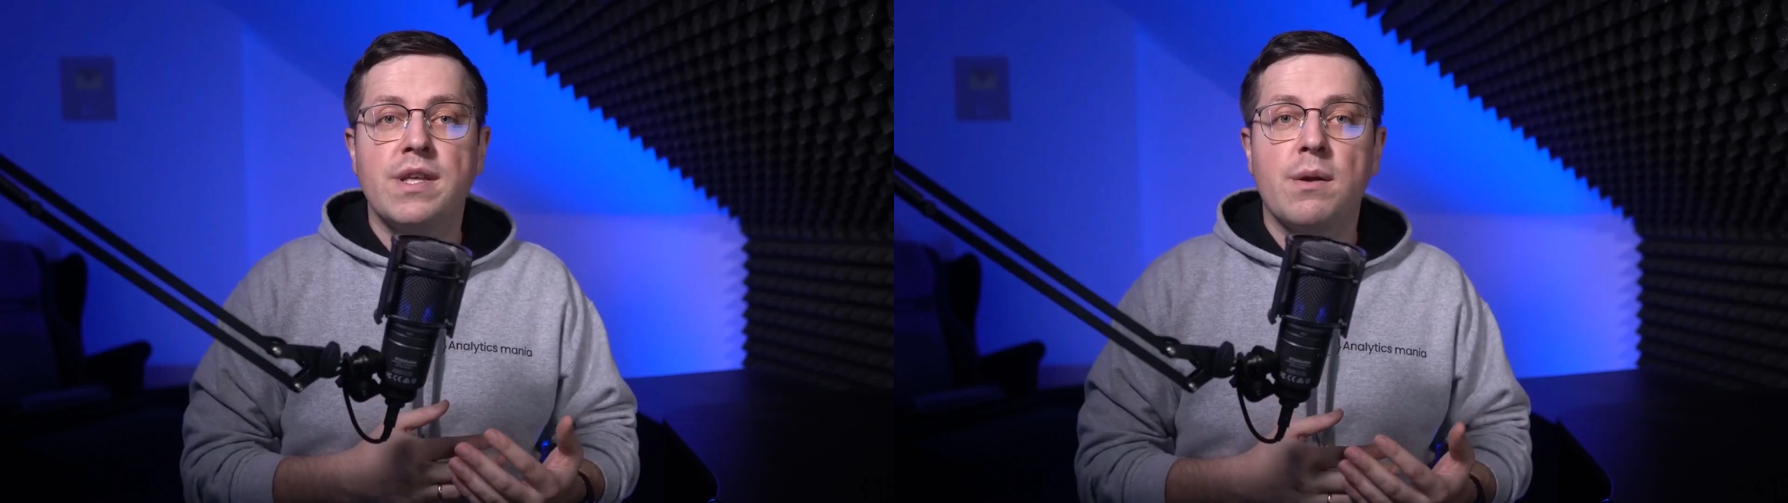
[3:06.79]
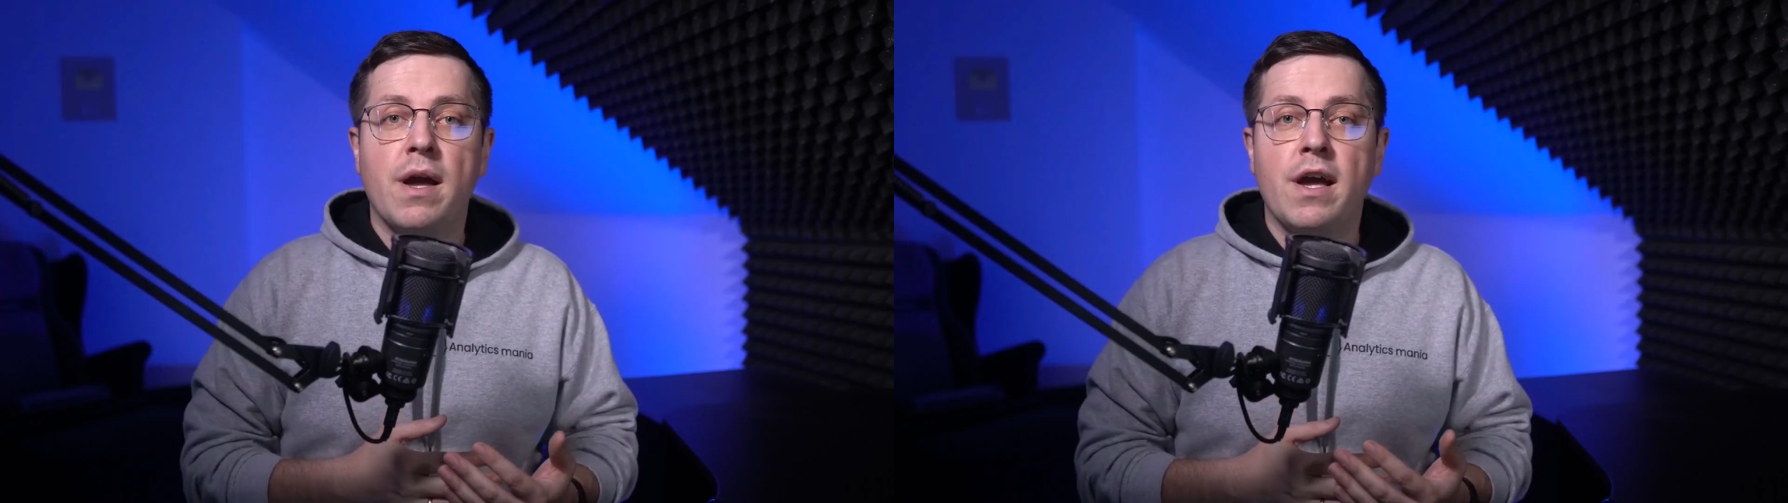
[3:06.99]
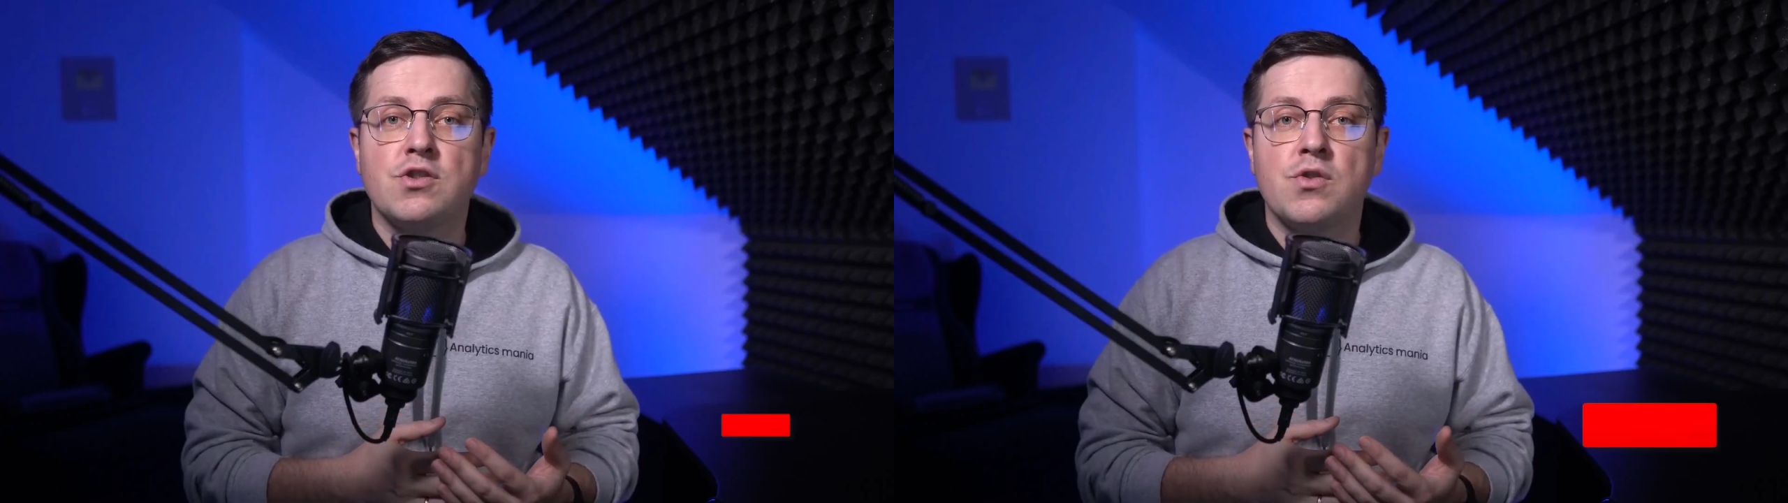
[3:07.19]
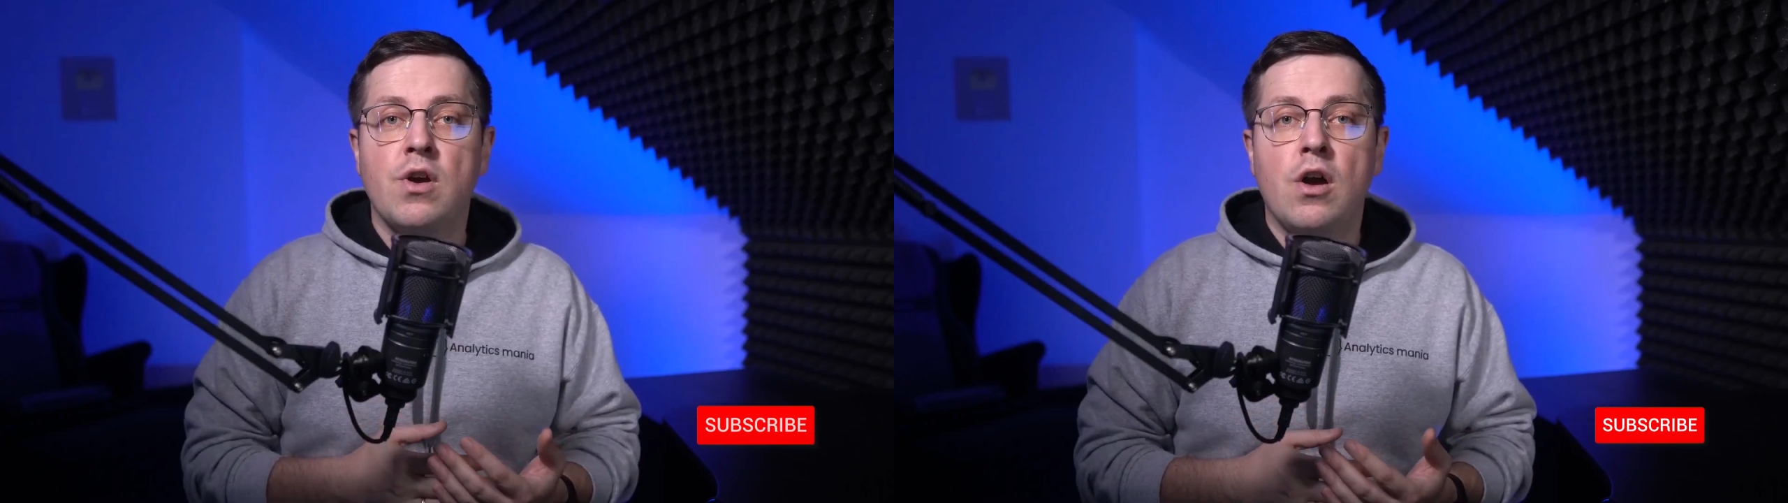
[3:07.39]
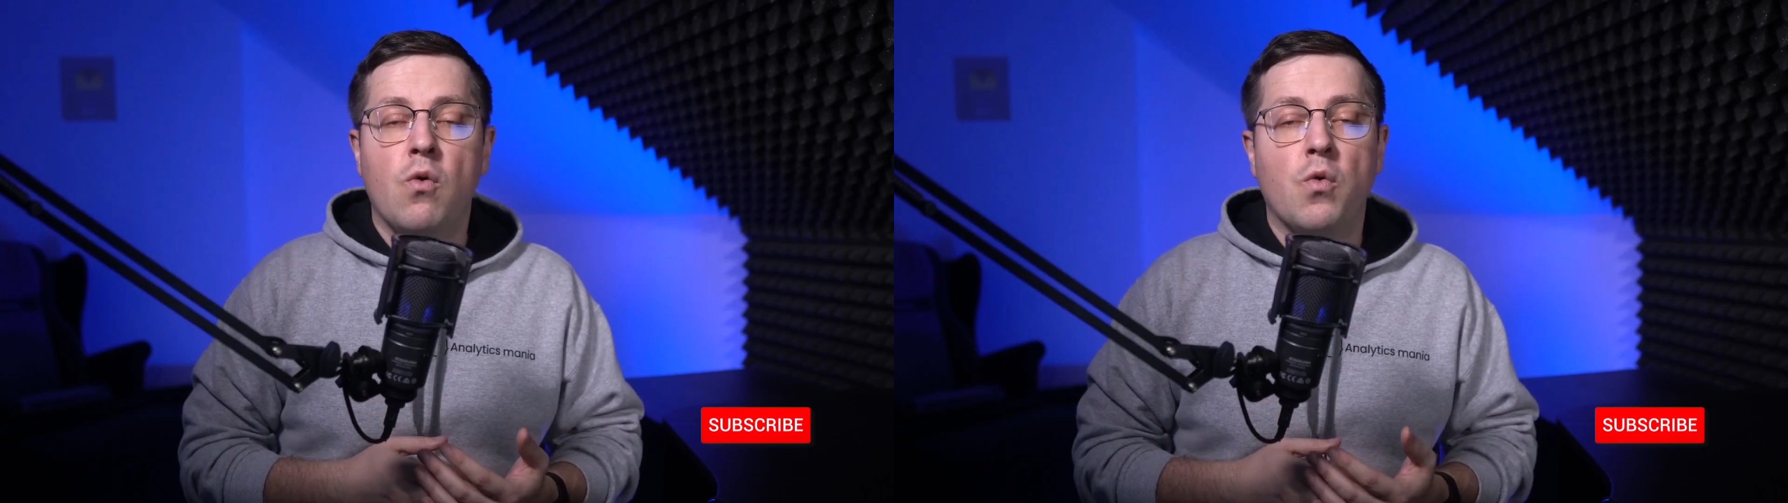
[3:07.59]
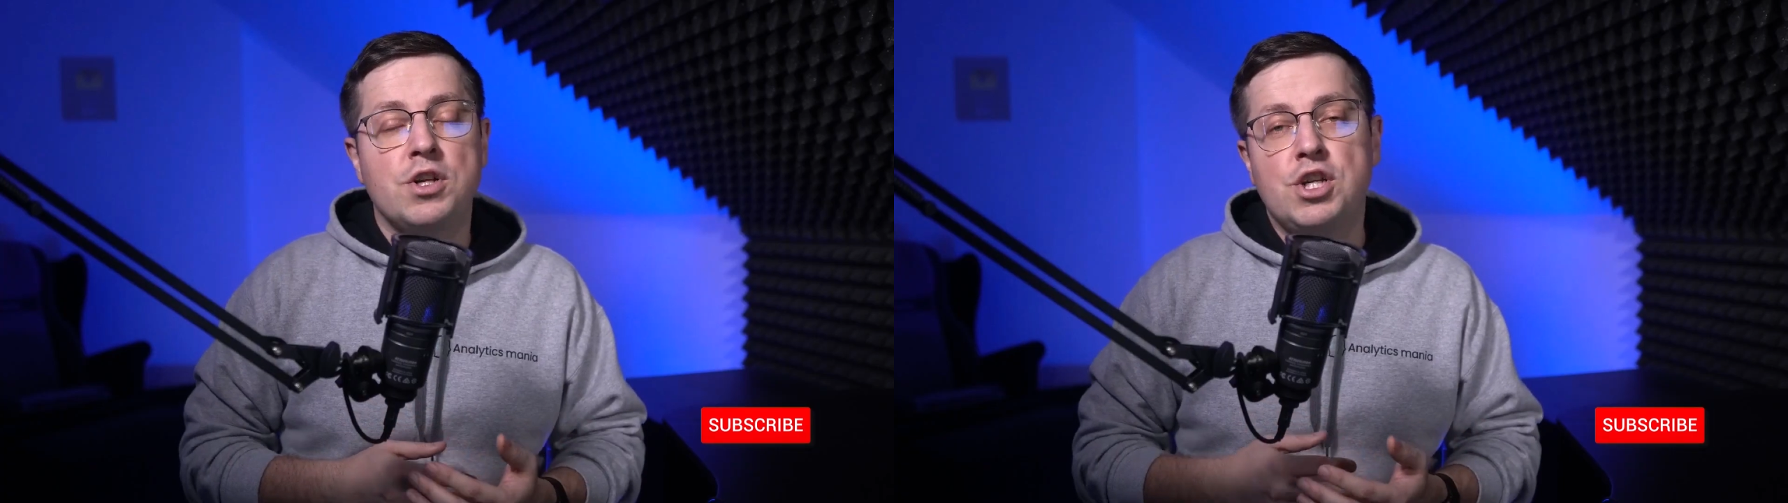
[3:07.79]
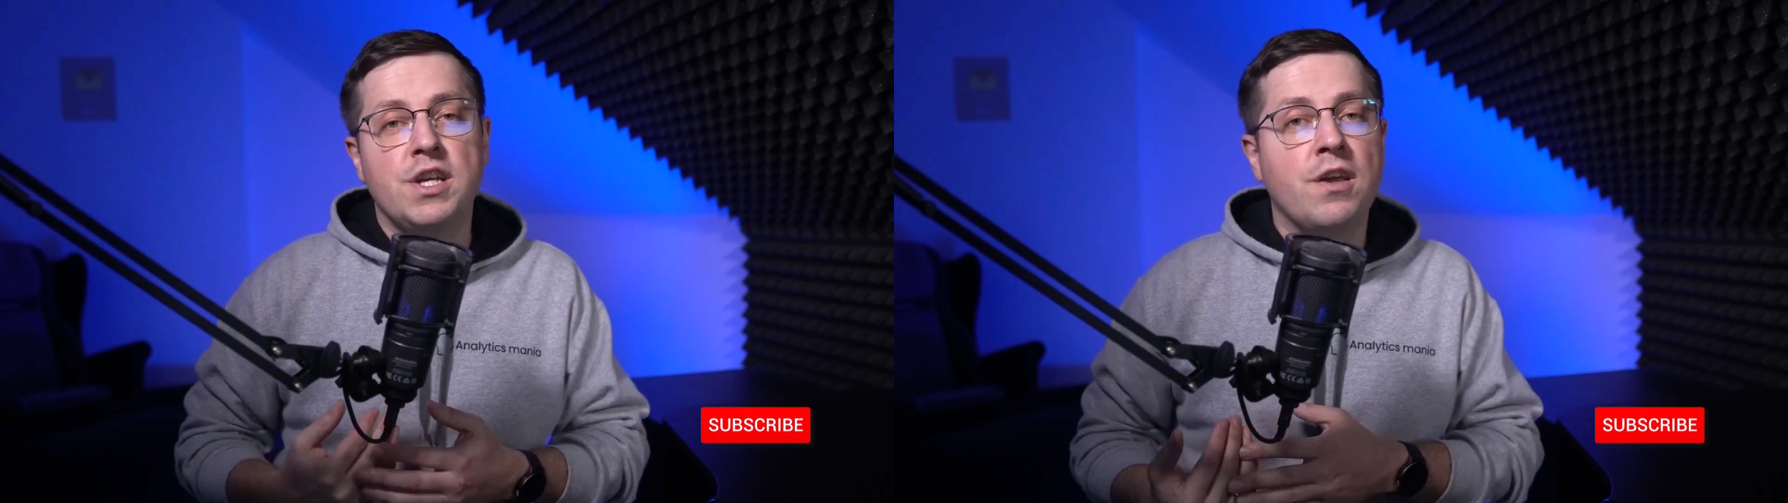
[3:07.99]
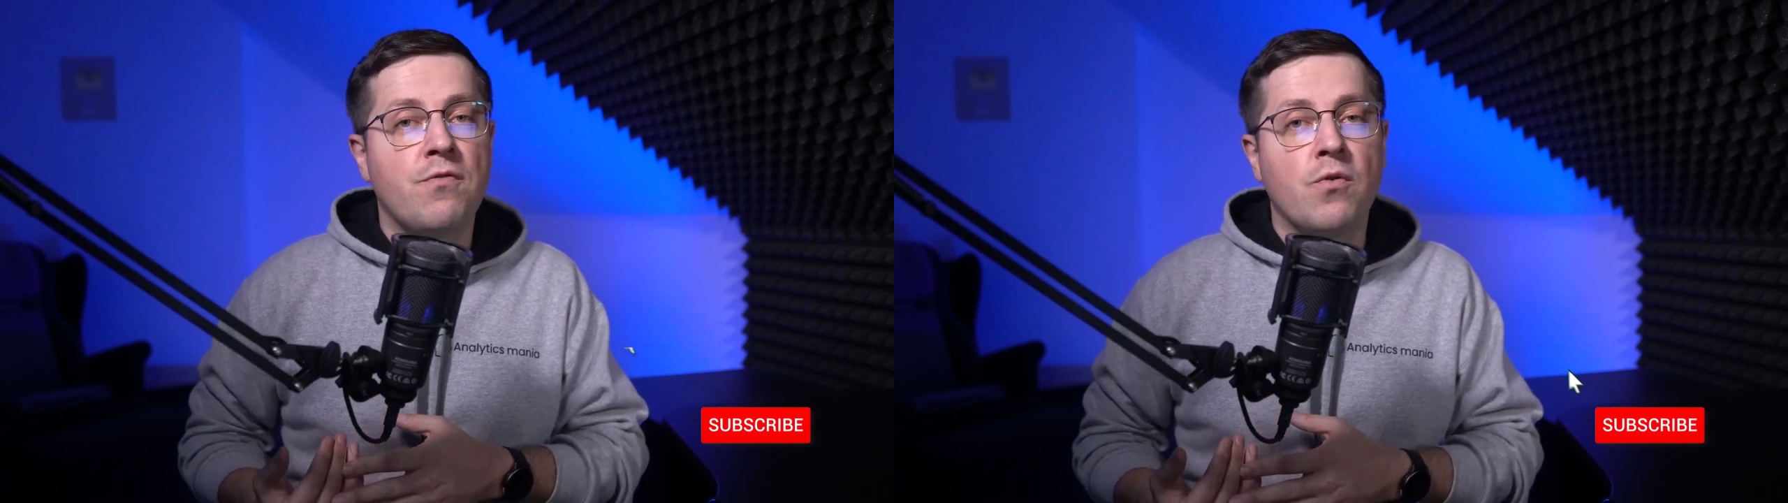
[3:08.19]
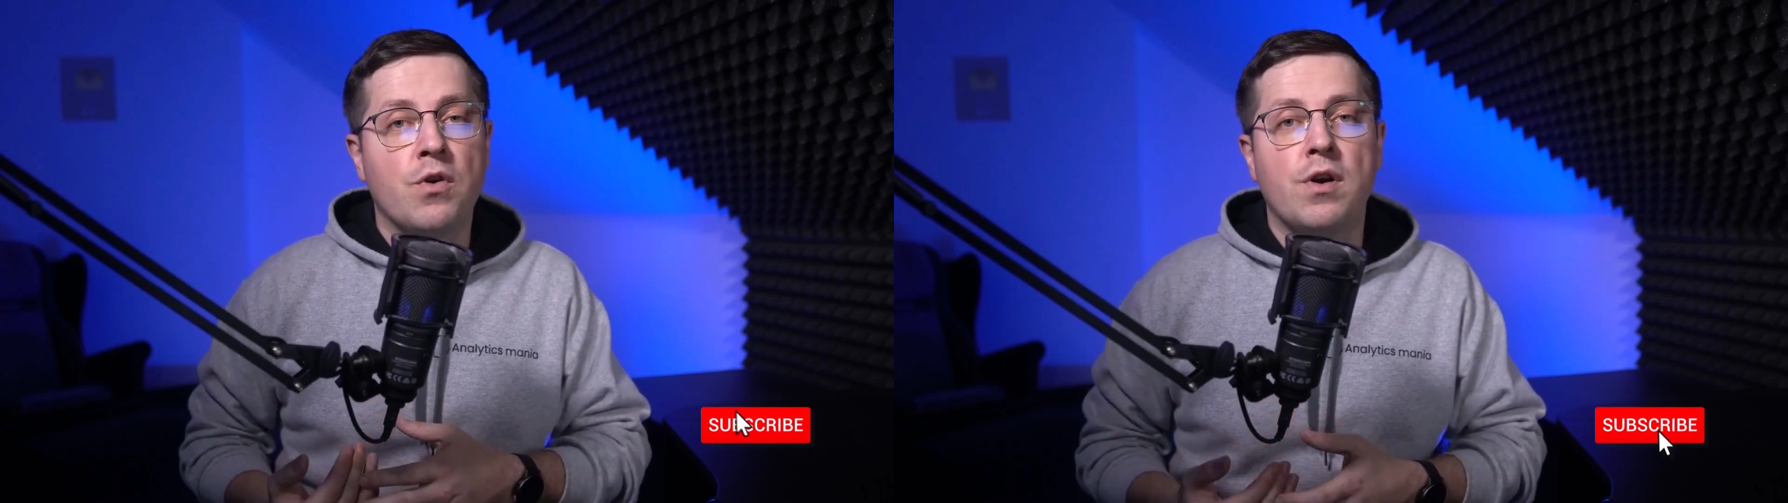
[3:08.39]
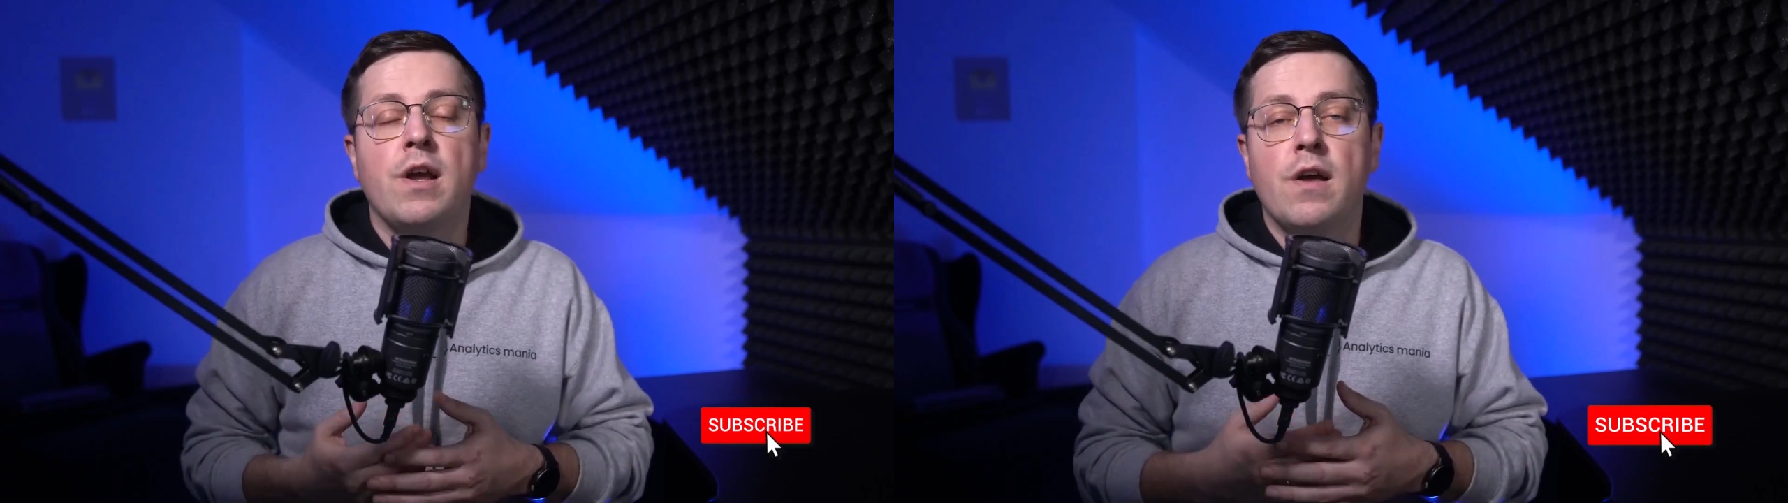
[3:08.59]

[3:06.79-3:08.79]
Tag Manager or GA4,